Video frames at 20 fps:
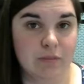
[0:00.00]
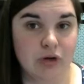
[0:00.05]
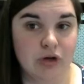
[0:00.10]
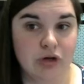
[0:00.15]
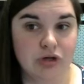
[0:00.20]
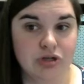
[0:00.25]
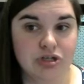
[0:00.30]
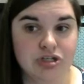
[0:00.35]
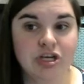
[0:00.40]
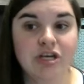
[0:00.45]

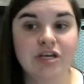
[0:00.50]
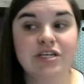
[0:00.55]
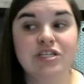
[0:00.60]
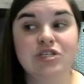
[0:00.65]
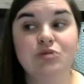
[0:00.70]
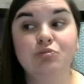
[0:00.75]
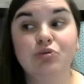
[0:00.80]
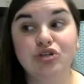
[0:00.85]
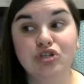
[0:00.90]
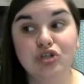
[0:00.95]
merge to
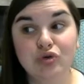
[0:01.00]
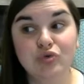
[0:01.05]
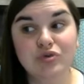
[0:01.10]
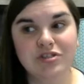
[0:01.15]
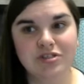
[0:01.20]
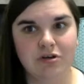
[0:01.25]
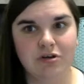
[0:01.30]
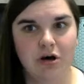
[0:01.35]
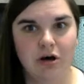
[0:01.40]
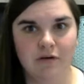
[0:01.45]

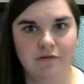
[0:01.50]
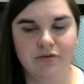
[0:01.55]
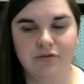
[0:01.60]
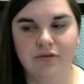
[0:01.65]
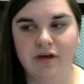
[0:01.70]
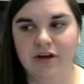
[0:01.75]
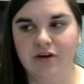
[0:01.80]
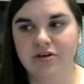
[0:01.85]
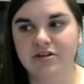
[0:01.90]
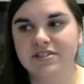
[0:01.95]
produce all the
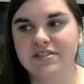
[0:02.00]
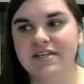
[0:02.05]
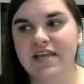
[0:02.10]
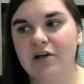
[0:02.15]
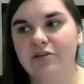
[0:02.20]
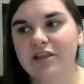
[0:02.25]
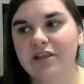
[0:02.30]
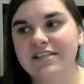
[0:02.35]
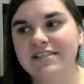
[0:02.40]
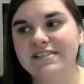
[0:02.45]
letters. Now,
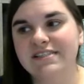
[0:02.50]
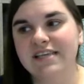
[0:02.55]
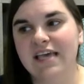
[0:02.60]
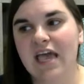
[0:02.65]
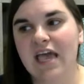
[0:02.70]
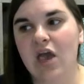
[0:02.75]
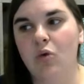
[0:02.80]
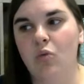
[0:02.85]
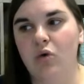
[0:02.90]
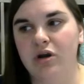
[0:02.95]
let's say
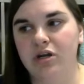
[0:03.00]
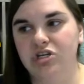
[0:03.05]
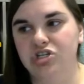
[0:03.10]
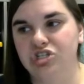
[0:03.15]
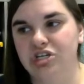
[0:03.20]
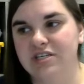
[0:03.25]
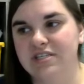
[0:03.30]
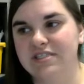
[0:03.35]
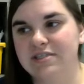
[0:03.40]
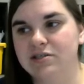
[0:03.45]
I want to
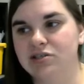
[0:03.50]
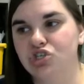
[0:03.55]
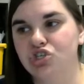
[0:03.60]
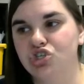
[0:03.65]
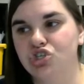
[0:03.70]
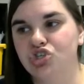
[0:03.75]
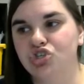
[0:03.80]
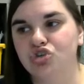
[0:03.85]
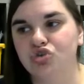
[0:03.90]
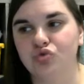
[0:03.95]
just
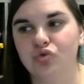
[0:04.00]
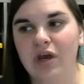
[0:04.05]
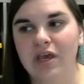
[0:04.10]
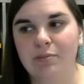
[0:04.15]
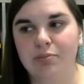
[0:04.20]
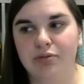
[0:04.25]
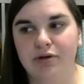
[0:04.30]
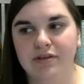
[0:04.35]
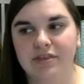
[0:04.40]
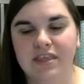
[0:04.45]

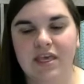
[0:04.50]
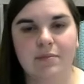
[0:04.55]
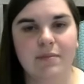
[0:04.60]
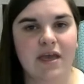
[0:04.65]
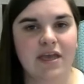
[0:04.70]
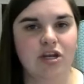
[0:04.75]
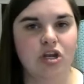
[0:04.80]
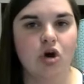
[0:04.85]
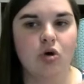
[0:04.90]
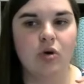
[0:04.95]
straight print them.
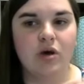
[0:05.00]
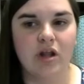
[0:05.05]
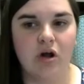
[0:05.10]
I know it